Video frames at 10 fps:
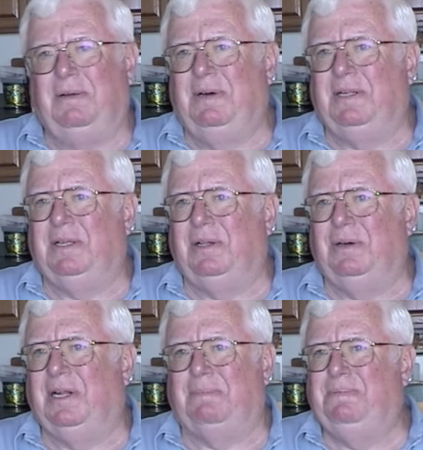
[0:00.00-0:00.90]
you wanted to
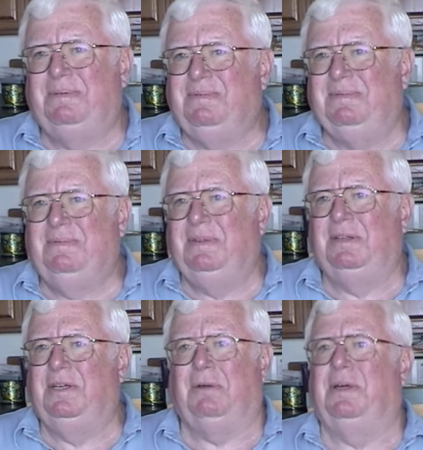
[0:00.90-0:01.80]
load up,
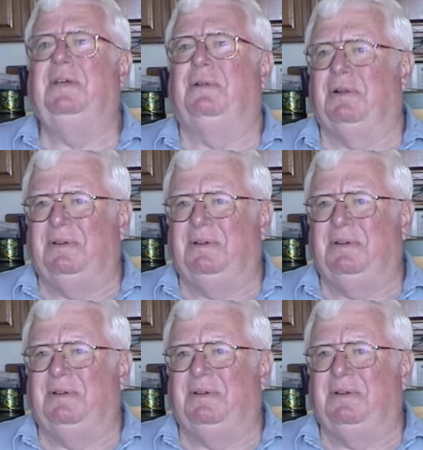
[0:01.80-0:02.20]
didn't care what you were